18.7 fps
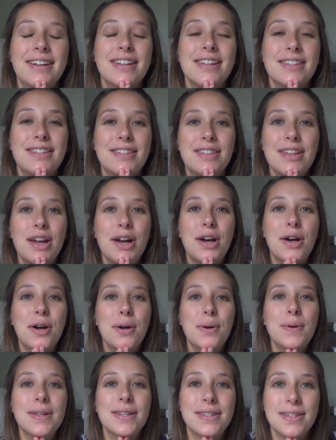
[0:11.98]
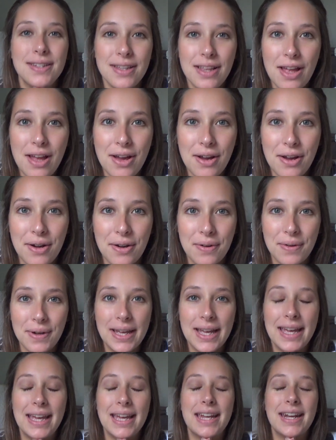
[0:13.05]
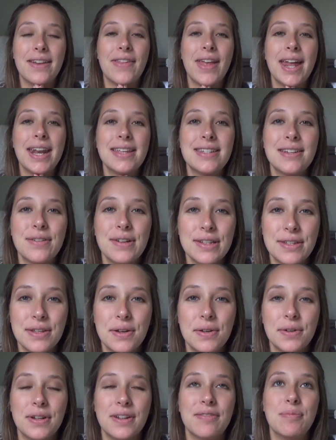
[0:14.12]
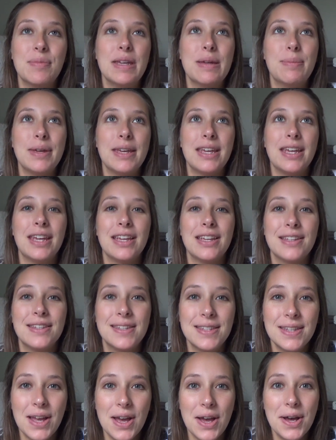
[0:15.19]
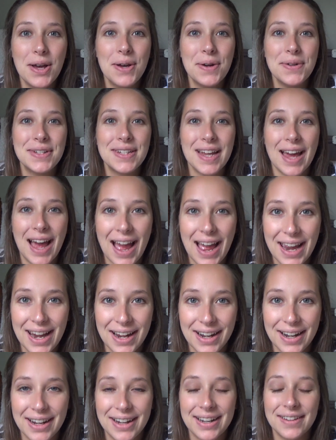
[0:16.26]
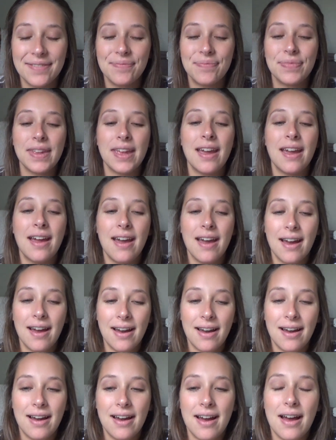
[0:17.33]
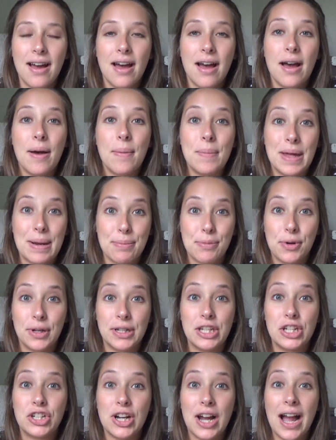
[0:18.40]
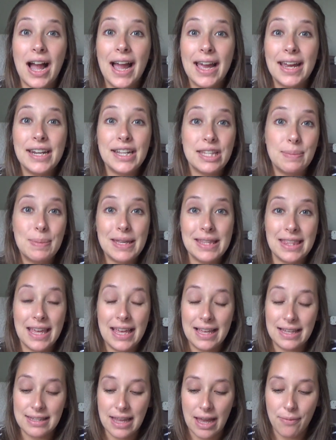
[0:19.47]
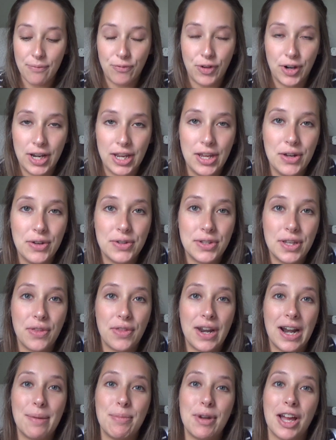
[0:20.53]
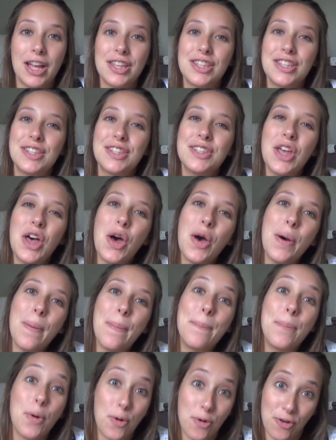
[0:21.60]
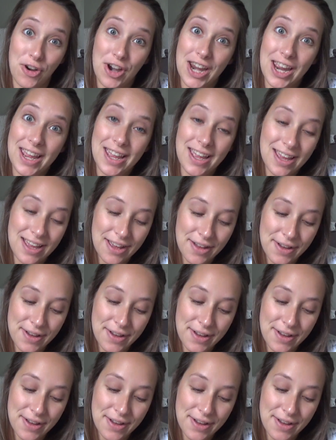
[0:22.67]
so slow, and that is a result of me being so tired. But I'm going to try to speed things up for you so that I'm not so boring.